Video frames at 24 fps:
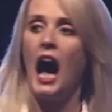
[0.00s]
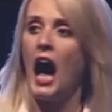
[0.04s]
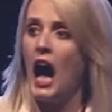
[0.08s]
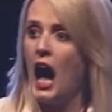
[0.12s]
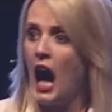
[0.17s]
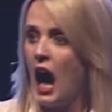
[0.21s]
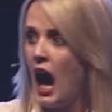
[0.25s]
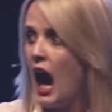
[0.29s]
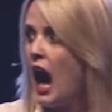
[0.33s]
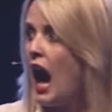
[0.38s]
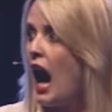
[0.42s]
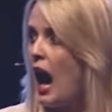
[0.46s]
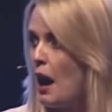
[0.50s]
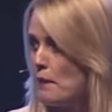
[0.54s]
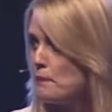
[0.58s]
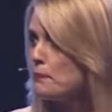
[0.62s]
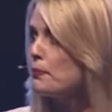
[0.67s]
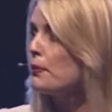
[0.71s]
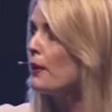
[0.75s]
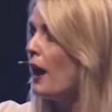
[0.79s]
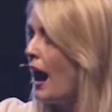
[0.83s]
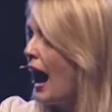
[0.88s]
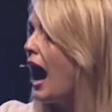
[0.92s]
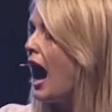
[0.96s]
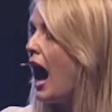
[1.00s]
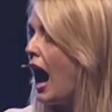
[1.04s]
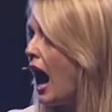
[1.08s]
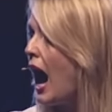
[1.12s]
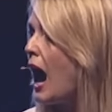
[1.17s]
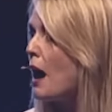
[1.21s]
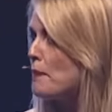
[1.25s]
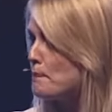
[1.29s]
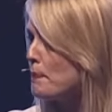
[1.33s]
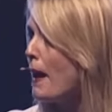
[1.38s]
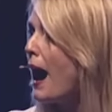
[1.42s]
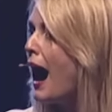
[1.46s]
Our
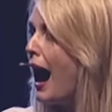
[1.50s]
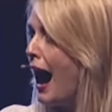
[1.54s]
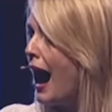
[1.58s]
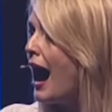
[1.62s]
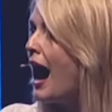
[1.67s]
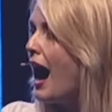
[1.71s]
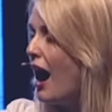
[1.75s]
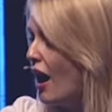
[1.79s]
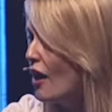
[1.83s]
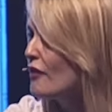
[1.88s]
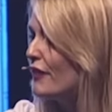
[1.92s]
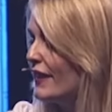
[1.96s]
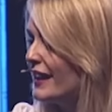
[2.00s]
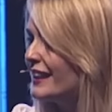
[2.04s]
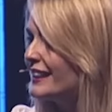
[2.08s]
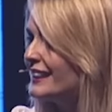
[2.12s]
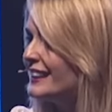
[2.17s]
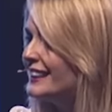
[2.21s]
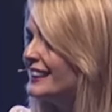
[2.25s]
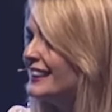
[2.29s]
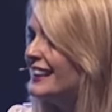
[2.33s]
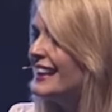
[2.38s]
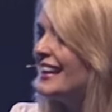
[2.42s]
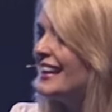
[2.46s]
part of it